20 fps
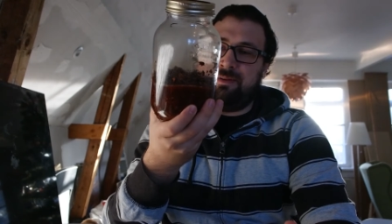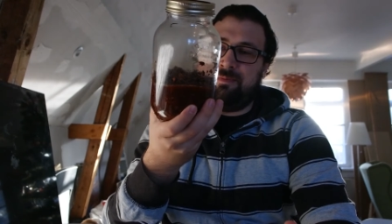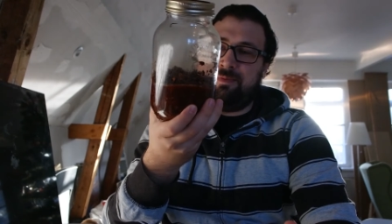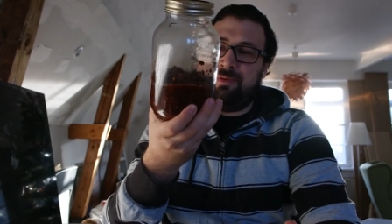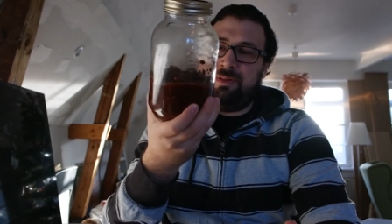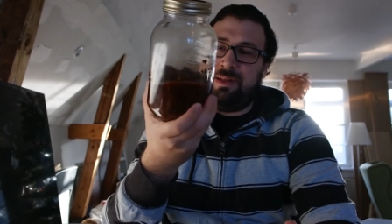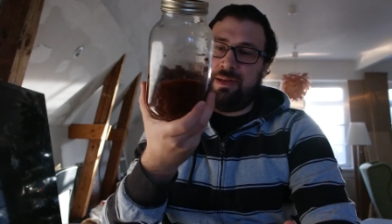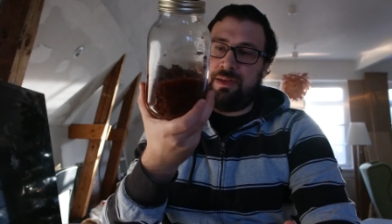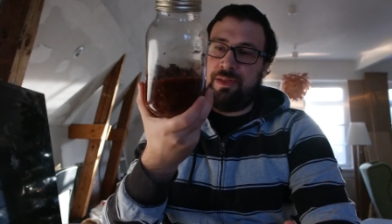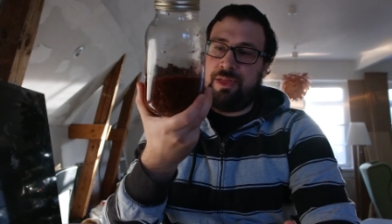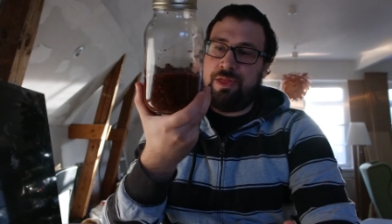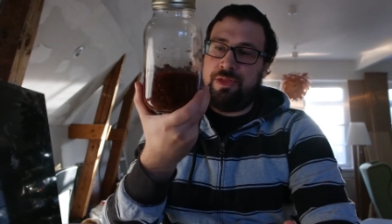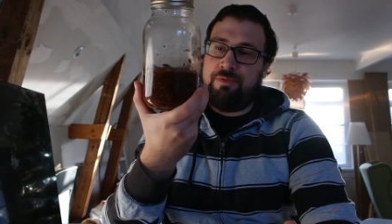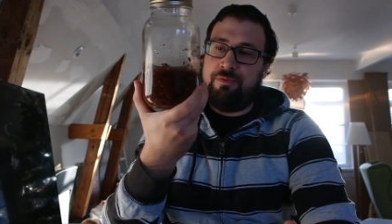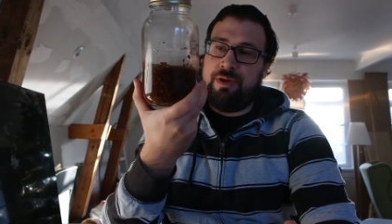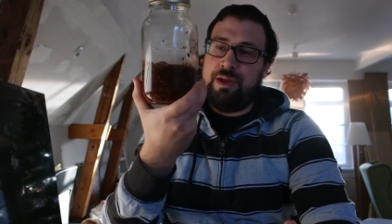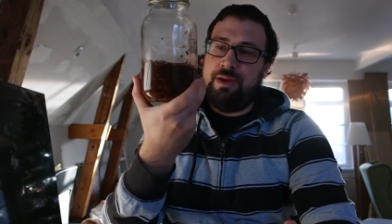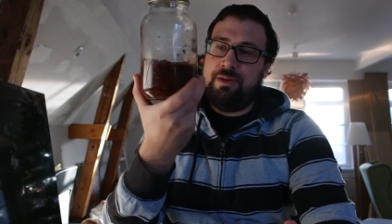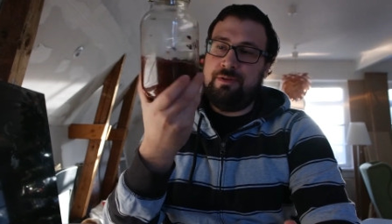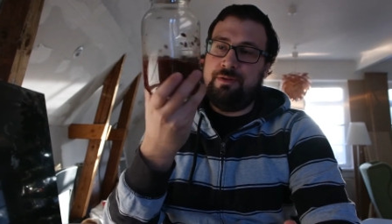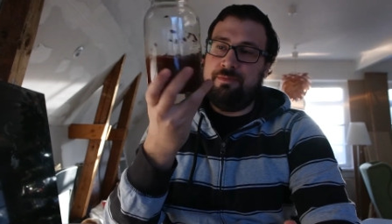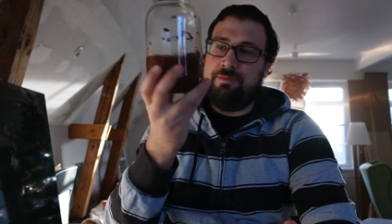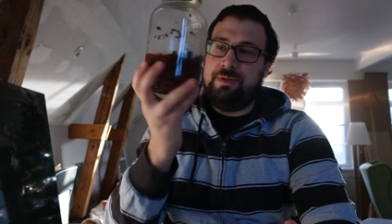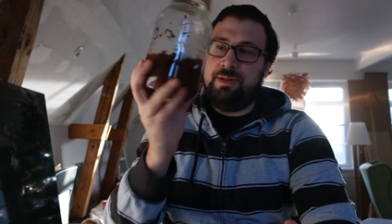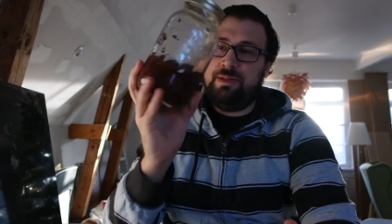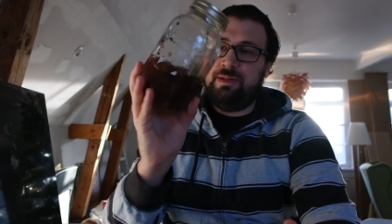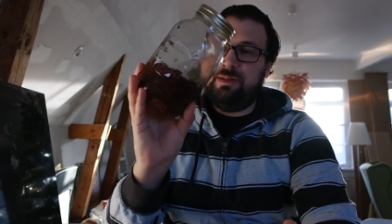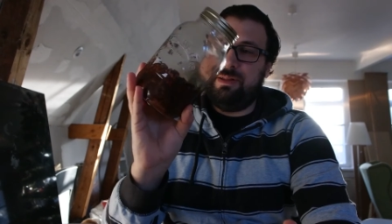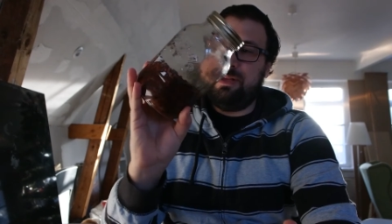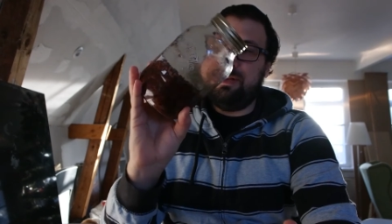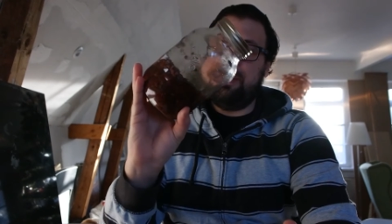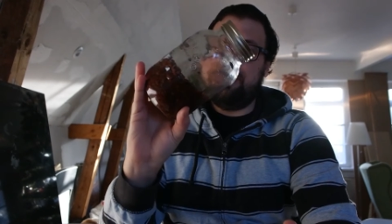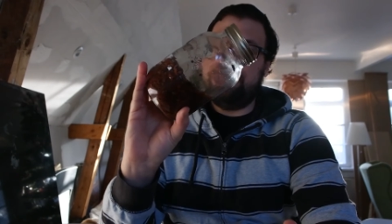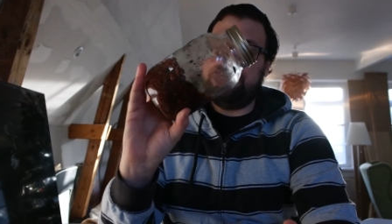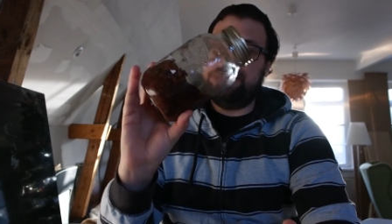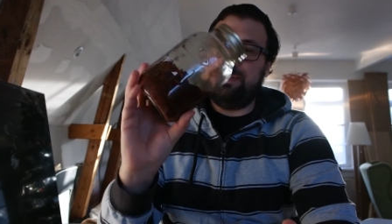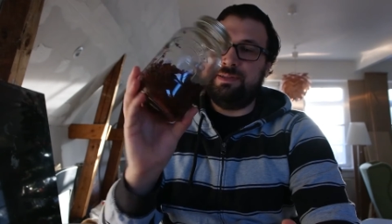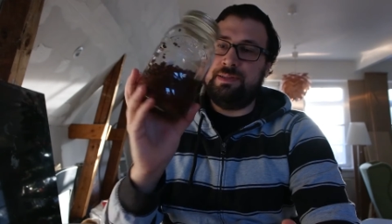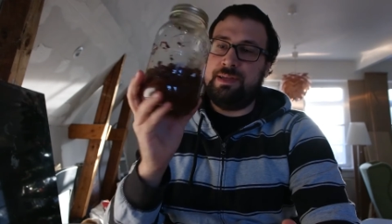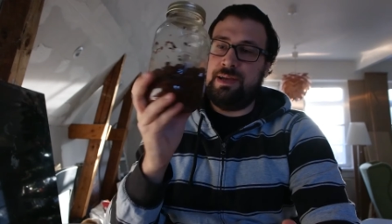I put like 300
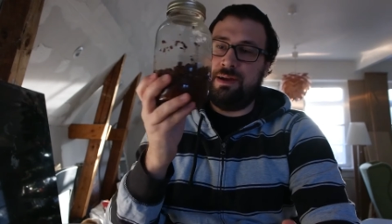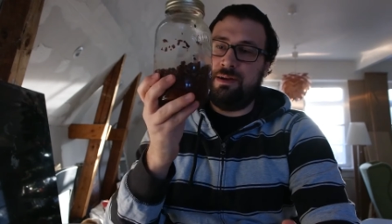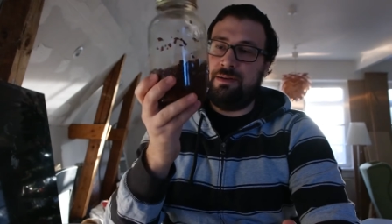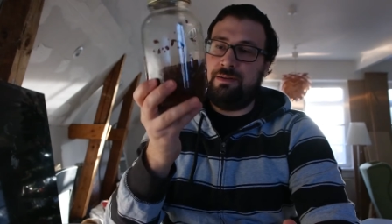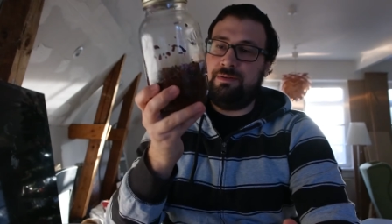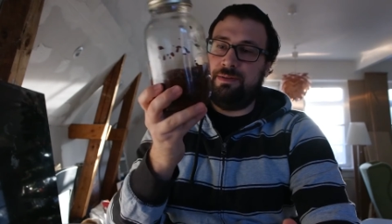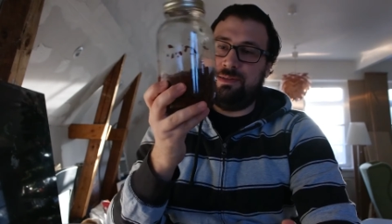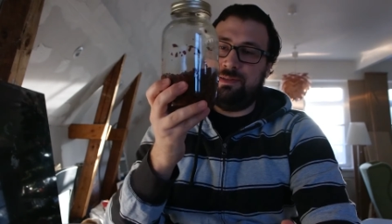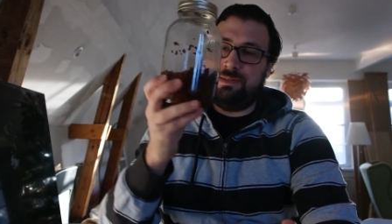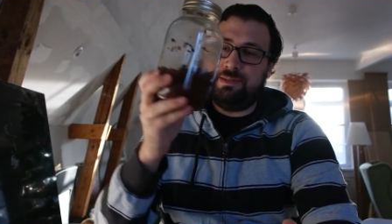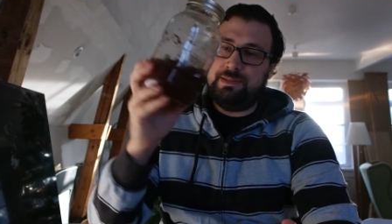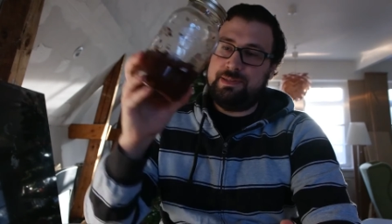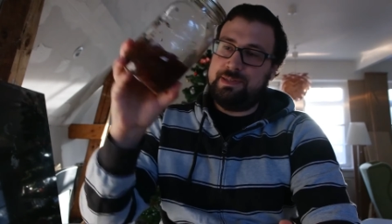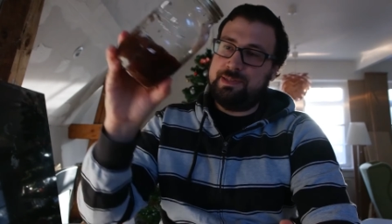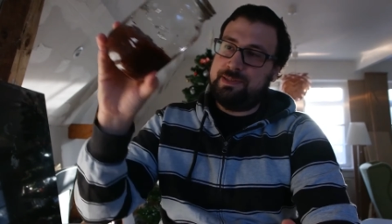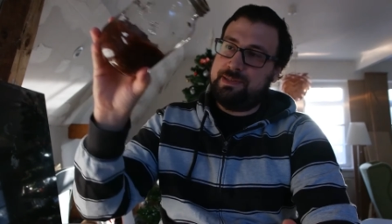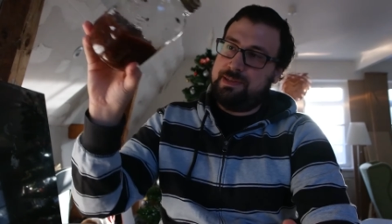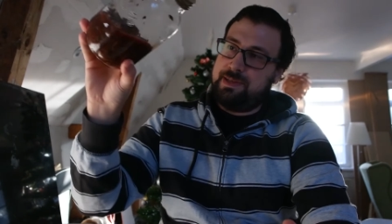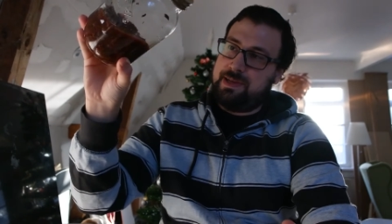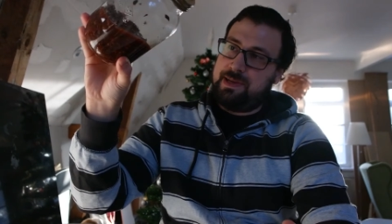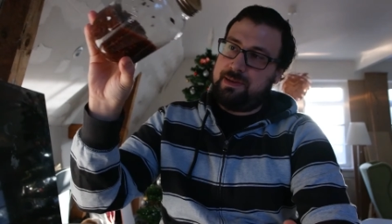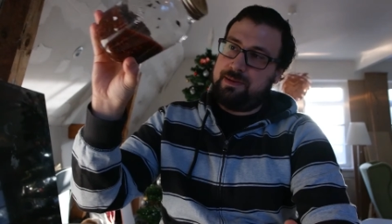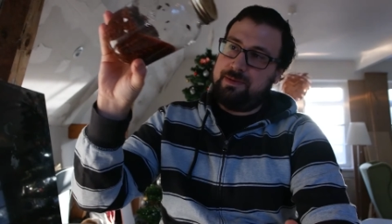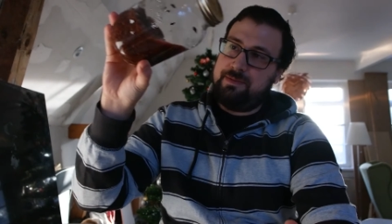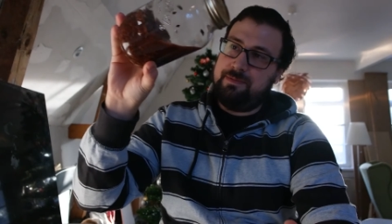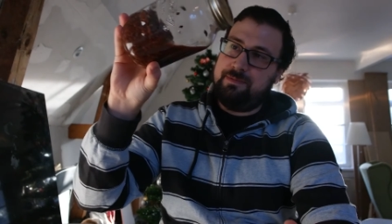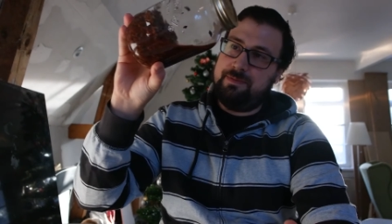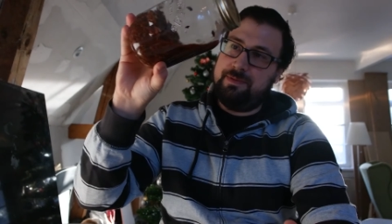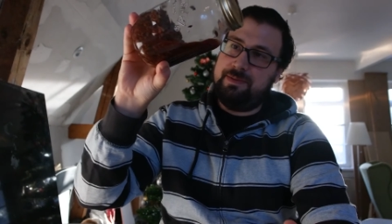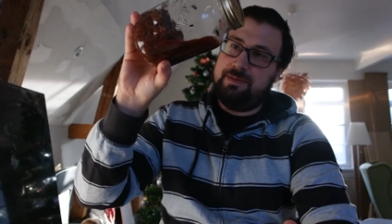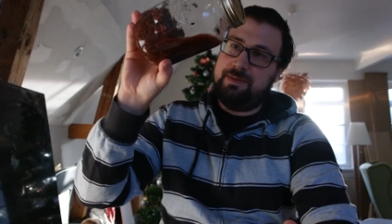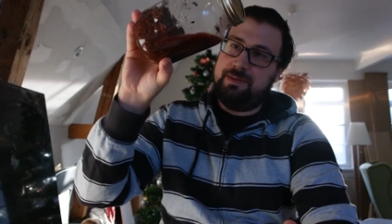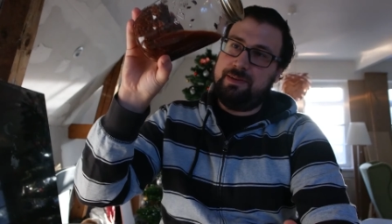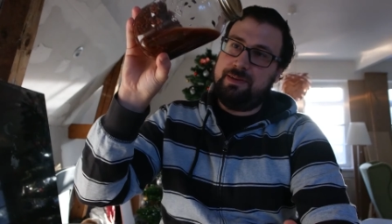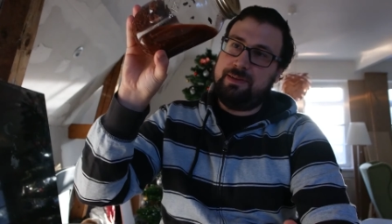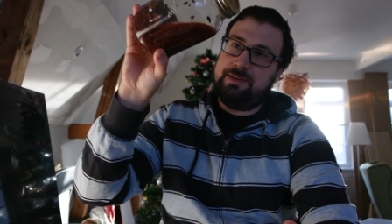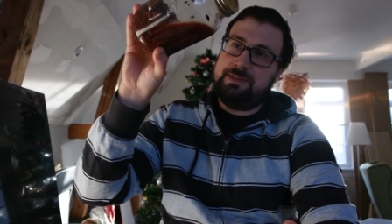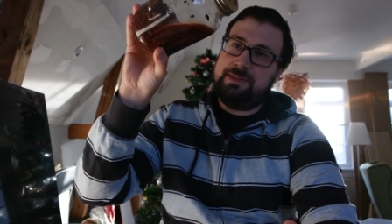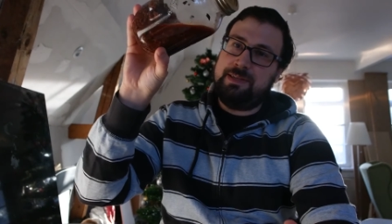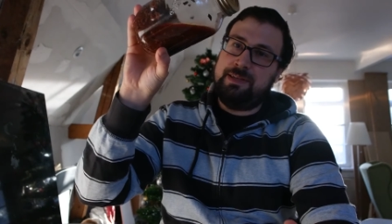milliliters in there, and it's just like
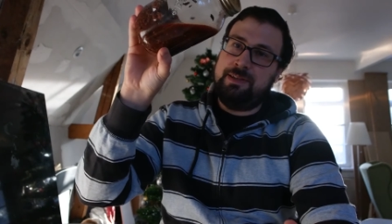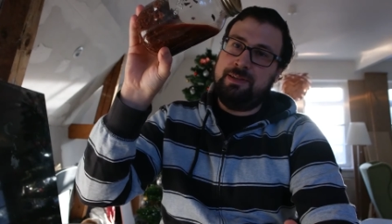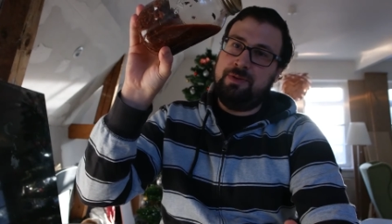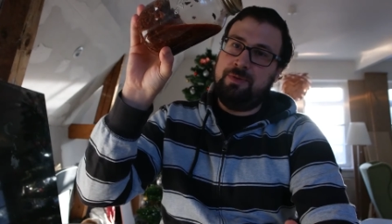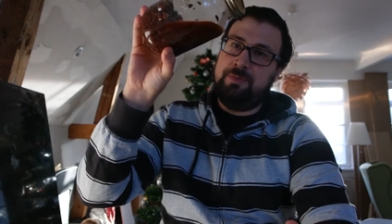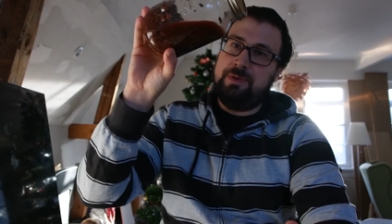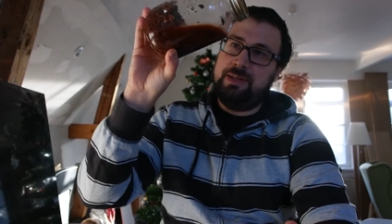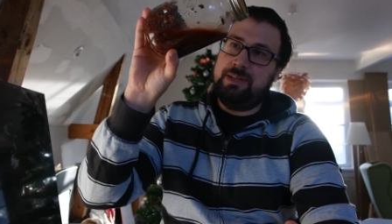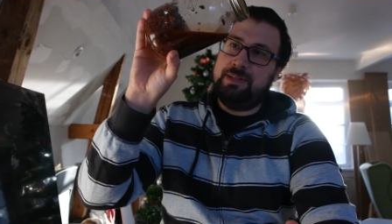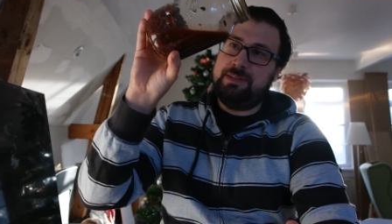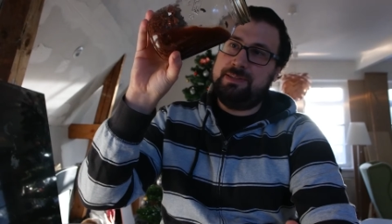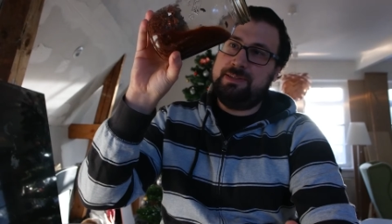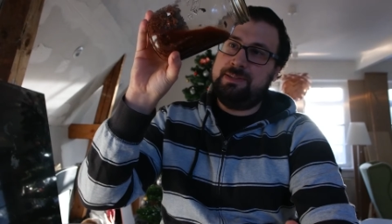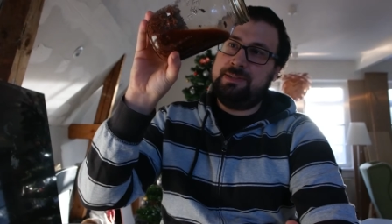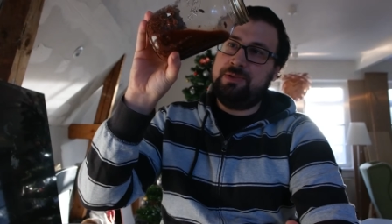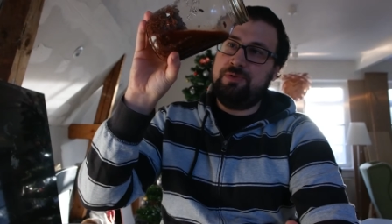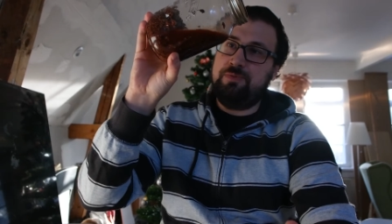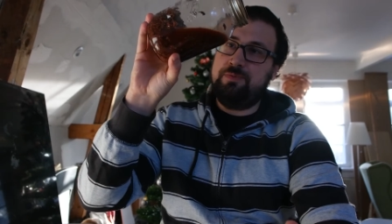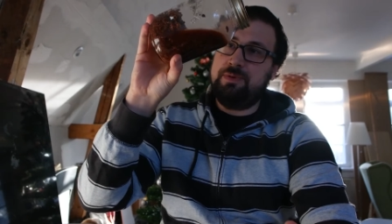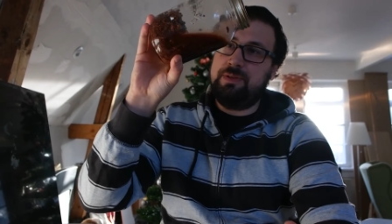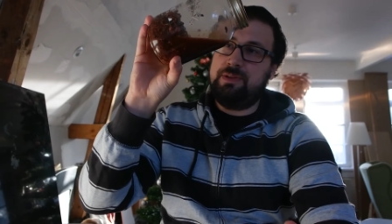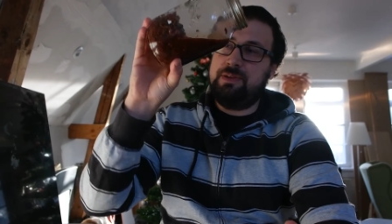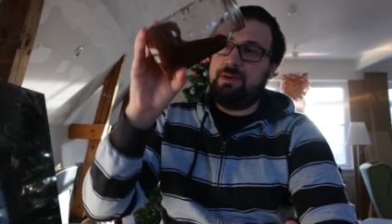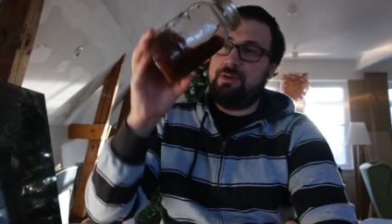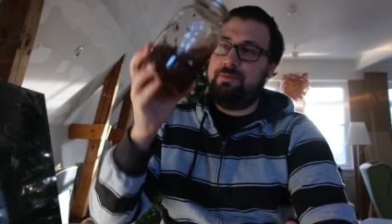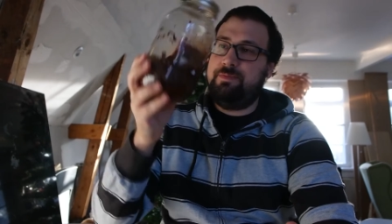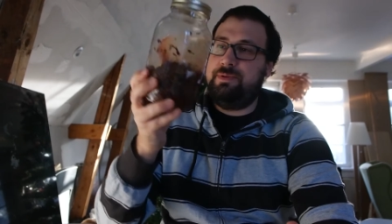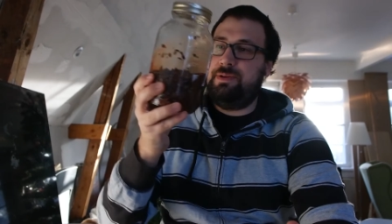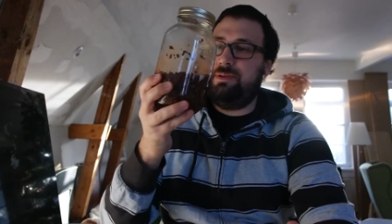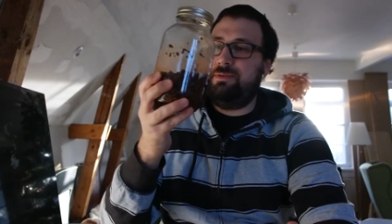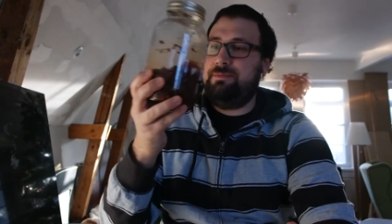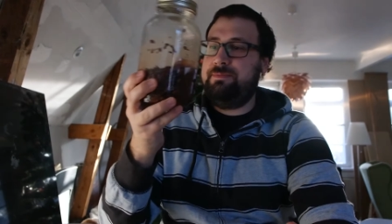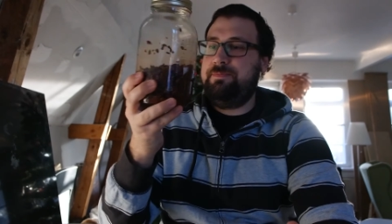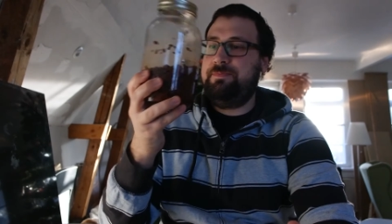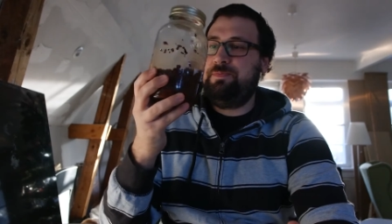you can see a little bit of the soup in there, but